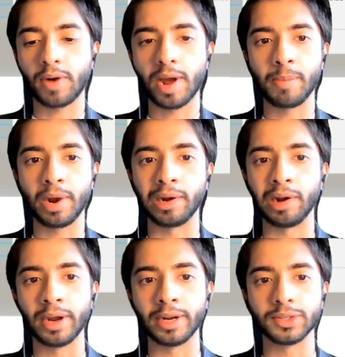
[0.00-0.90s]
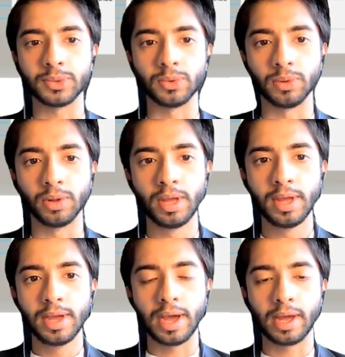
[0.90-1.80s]
grab my line tool
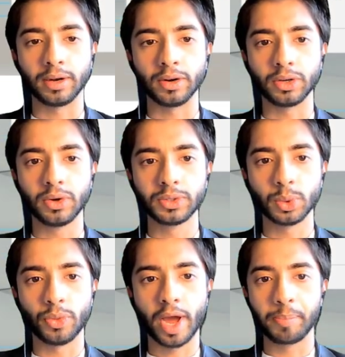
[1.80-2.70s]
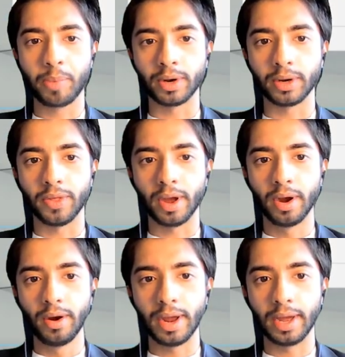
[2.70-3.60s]
and go to that point
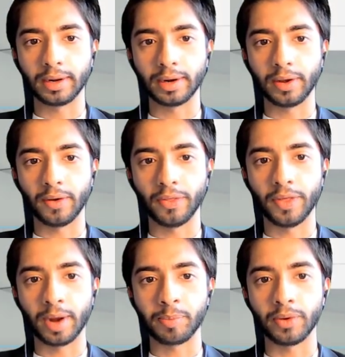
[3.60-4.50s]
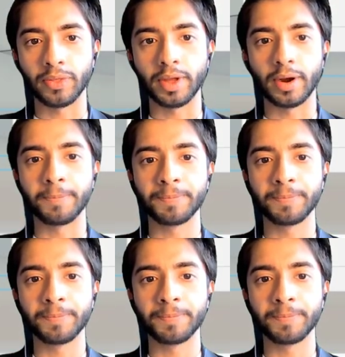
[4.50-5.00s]
there and click on that point there.